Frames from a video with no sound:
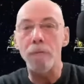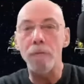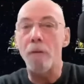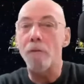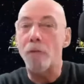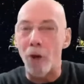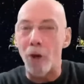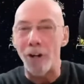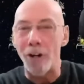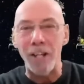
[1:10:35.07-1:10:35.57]
I've
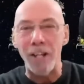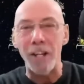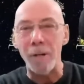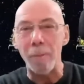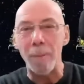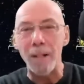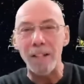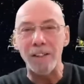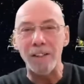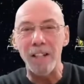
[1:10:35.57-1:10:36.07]
got another
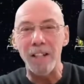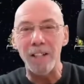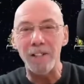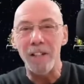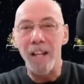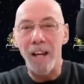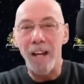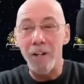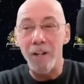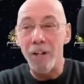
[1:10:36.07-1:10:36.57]
business,
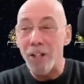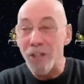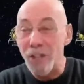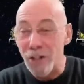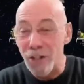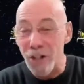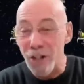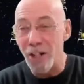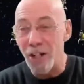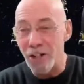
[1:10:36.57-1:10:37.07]
and I
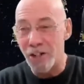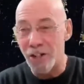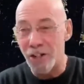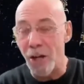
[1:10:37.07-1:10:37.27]
just